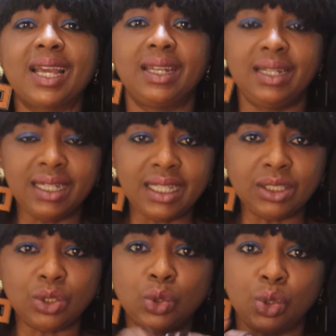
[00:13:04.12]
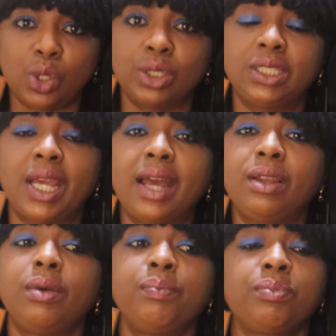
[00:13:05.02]
can lead to your
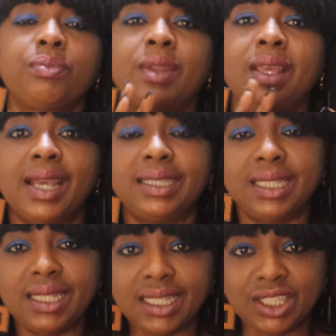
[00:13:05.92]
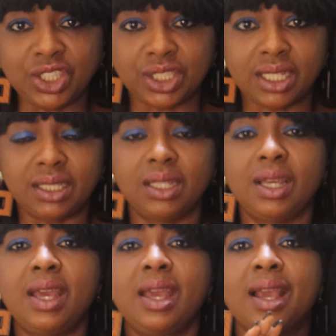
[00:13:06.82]
child getting injured,
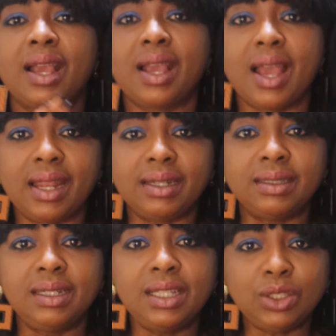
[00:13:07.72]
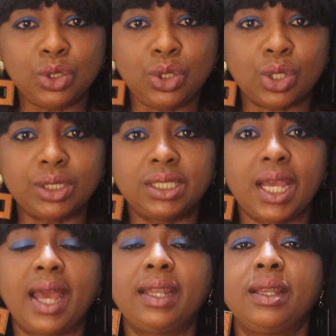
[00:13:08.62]
can lead to your
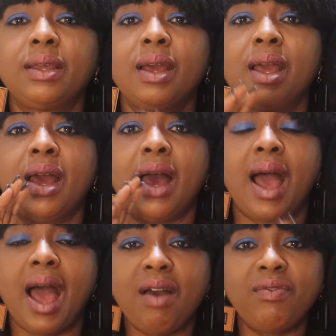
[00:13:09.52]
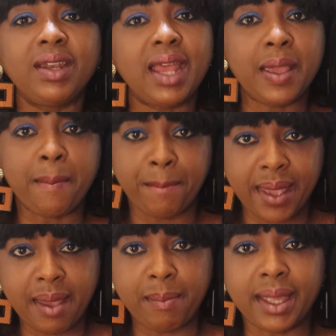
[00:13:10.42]
child having
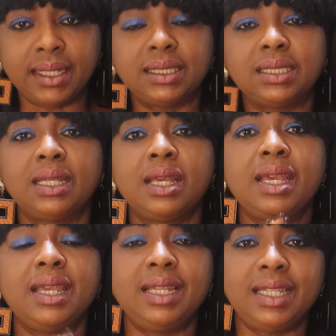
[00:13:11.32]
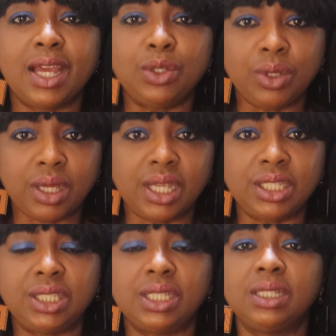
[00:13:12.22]
impairment in their
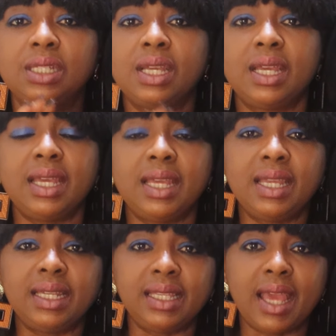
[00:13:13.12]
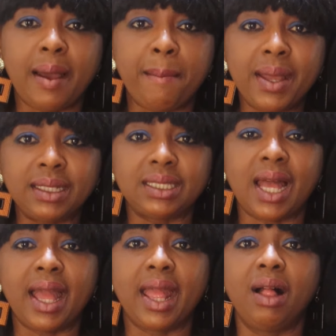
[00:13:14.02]
education, in their
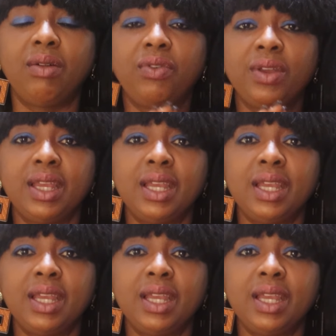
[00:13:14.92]
mental health,